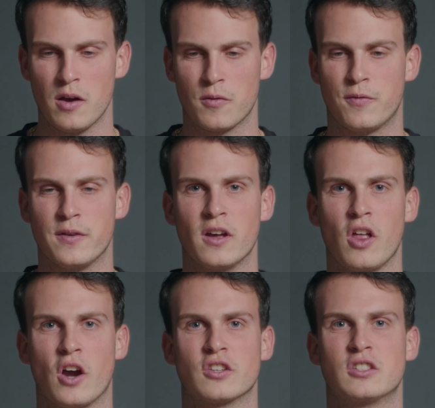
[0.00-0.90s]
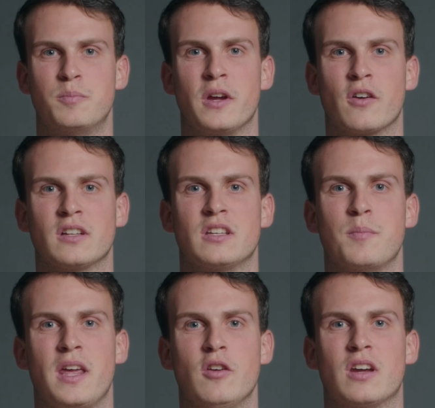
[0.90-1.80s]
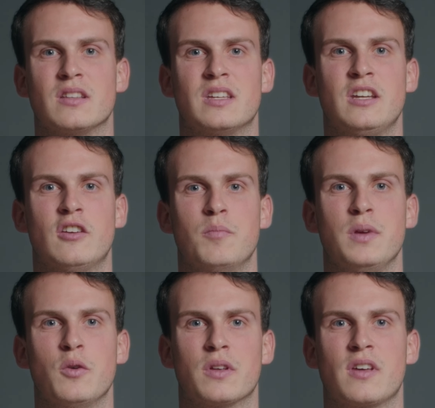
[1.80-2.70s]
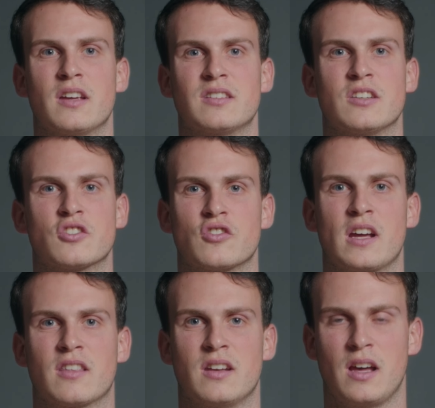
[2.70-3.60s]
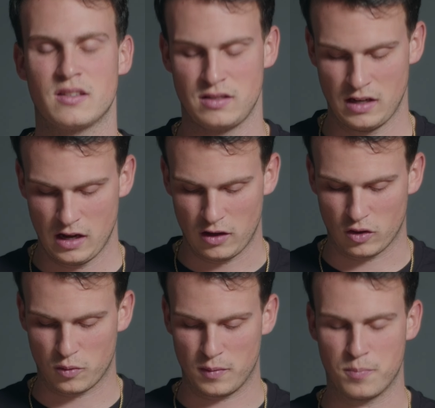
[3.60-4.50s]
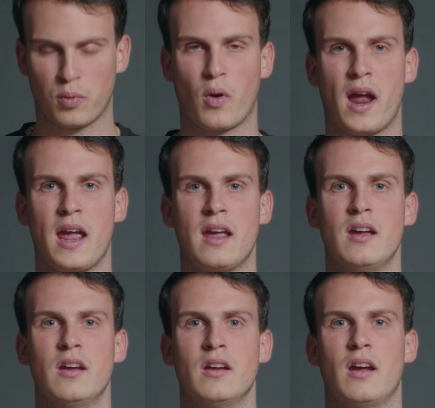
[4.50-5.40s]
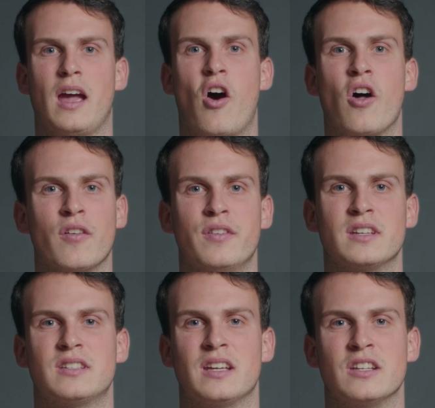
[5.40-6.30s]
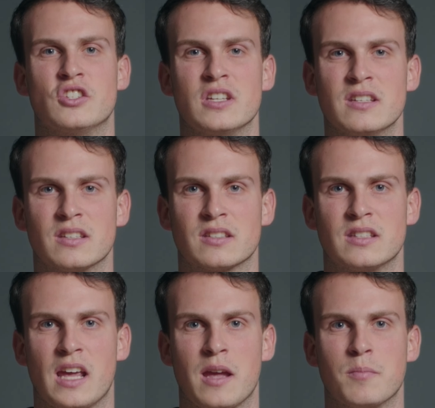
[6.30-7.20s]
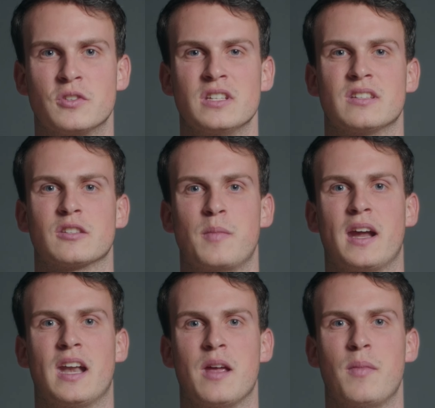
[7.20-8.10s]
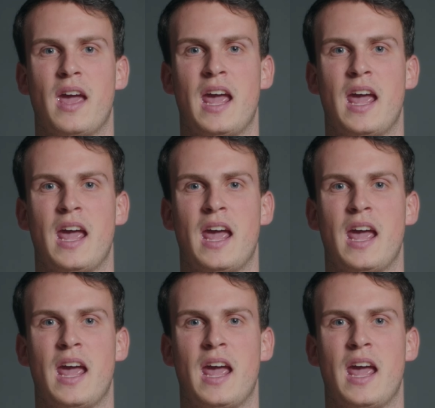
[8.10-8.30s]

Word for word: fill our spirits, and may you continue to be with us and strengthen us. Lord, we pray all of this in Jesus' name, Jesus' mighty name,